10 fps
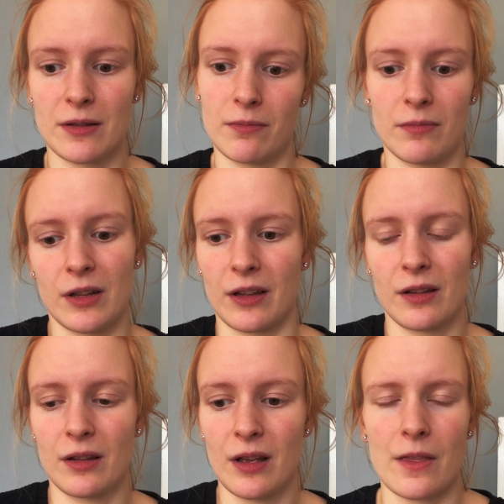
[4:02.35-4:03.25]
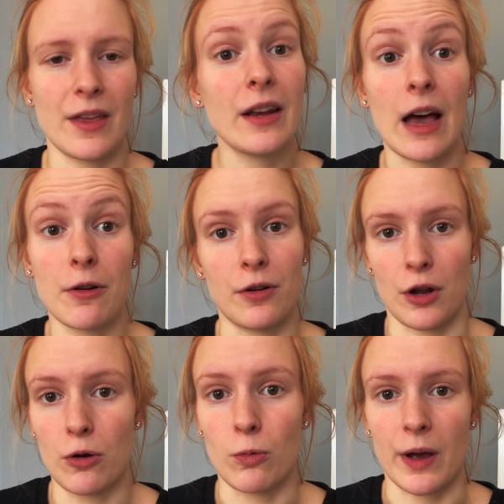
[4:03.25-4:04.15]
and like then out of
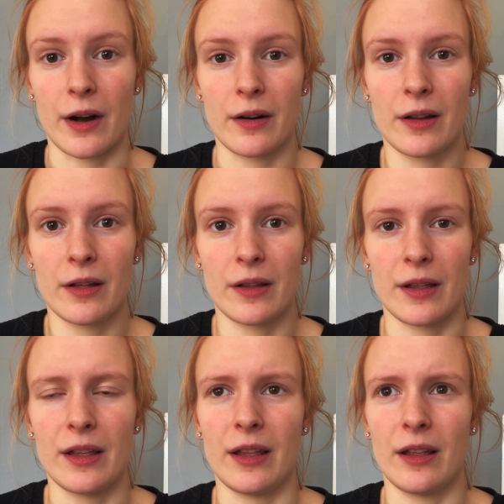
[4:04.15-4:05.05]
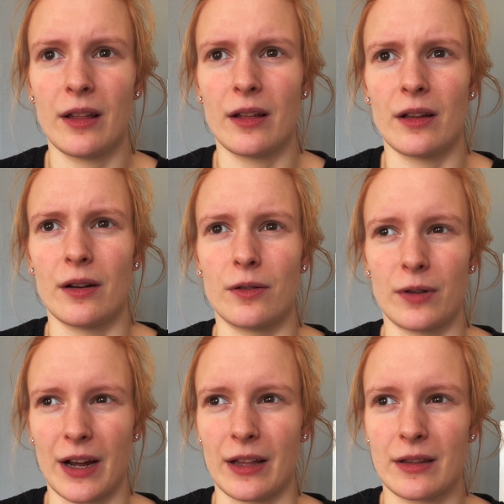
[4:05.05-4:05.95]
nowhere he
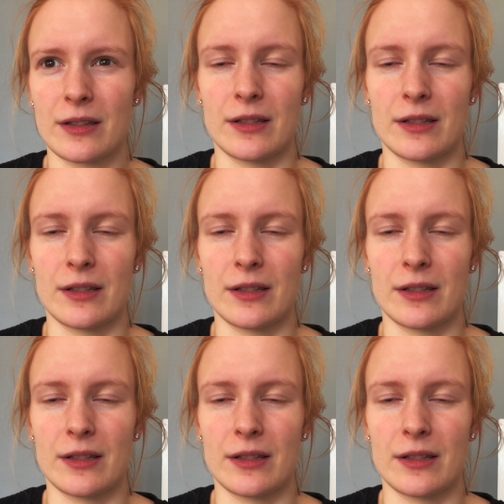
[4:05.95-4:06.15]
writes,